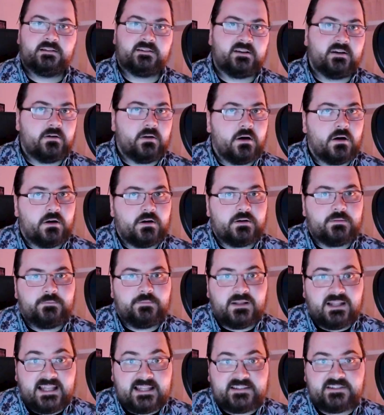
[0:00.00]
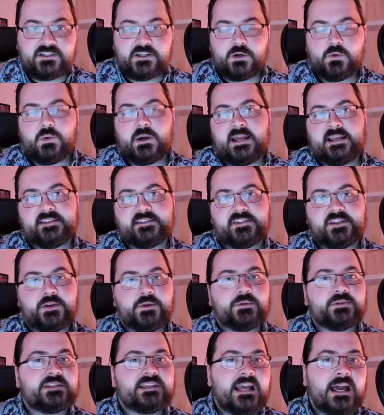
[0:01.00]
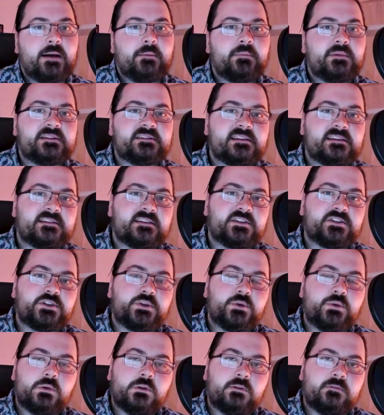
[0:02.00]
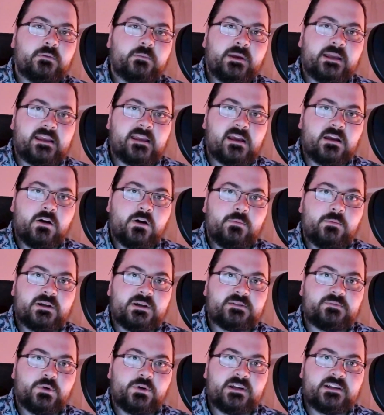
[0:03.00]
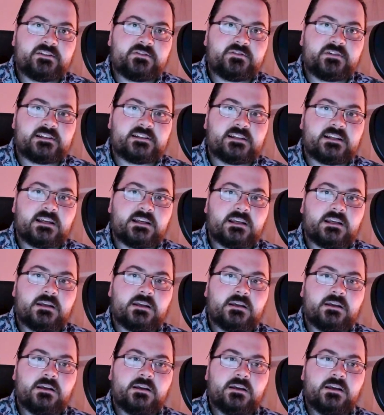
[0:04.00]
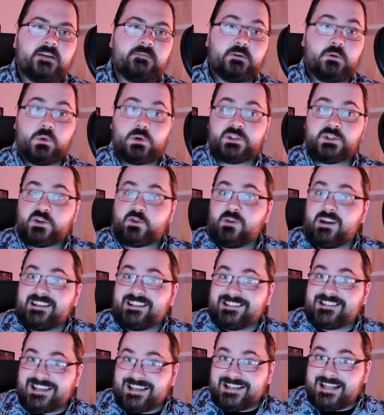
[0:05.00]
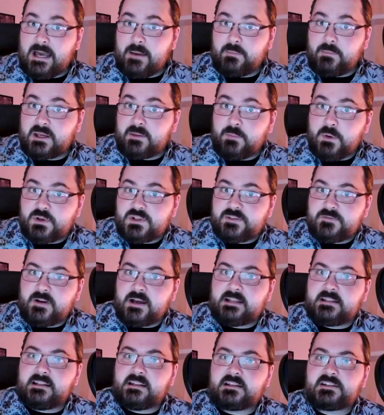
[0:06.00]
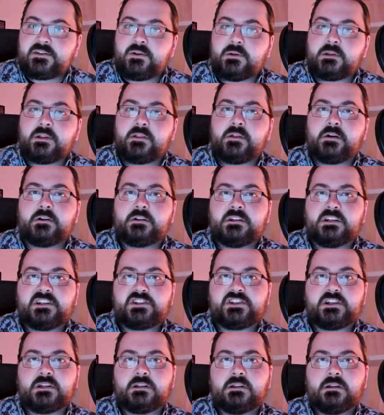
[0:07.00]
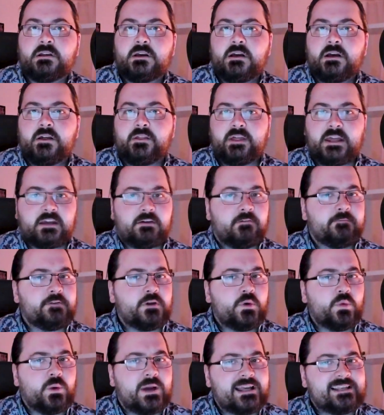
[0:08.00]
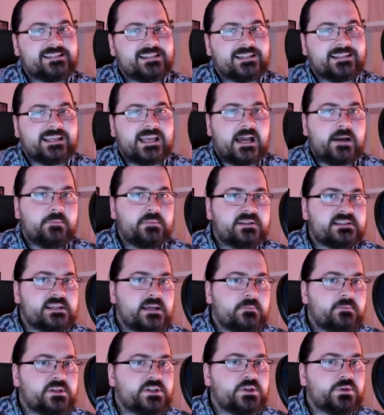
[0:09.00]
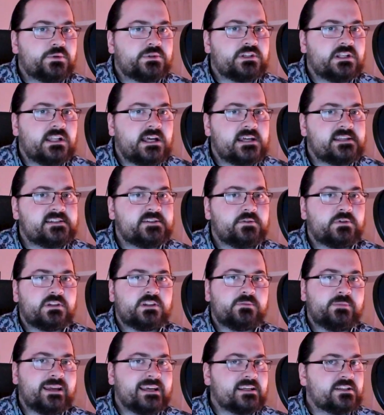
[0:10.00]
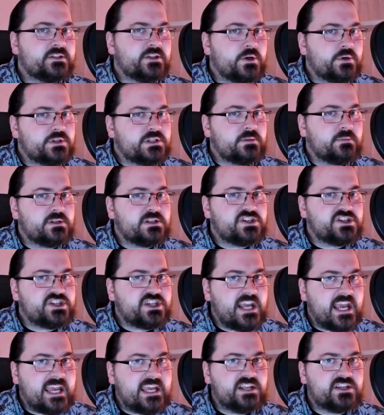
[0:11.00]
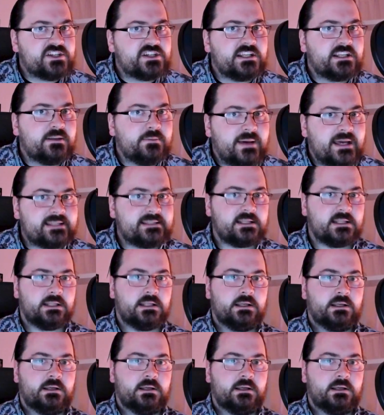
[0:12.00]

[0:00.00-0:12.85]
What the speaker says: There are plenty of ways to use gambits as a tool for making combat more interesting. If you want to create a dynamic boss fight in Exalted 3rd Edition, think of a few ways that gambits can be utilized in order to make a notable change in the battle.